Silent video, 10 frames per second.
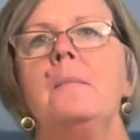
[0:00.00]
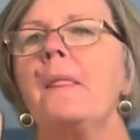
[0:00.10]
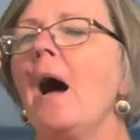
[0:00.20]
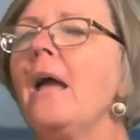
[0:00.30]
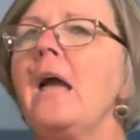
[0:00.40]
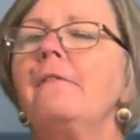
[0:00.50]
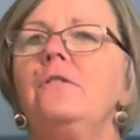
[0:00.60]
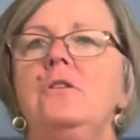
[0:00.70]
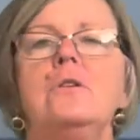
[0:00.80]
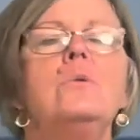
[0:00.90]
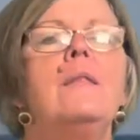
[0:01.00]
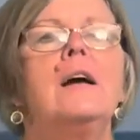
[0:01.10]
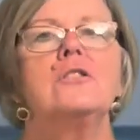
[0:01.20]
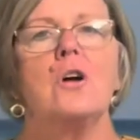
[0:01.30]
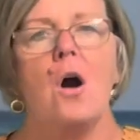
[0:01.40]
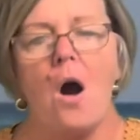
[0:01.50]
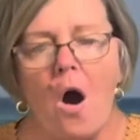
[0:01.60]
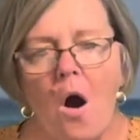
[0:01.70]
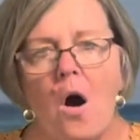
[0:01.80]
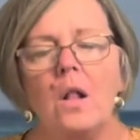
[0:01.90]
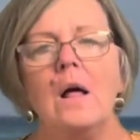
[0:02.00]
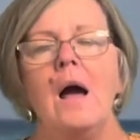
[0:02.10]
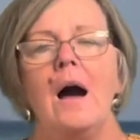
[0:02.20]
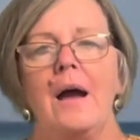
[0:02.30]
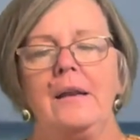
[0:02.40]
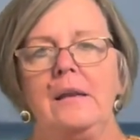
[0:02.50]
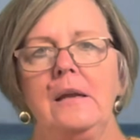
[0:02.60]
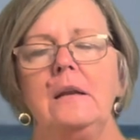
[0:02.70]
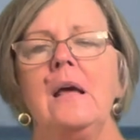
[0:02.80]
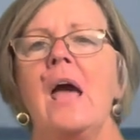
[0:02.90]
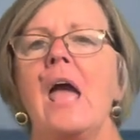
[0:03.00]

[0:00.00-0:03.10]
I have you, and that's all I need,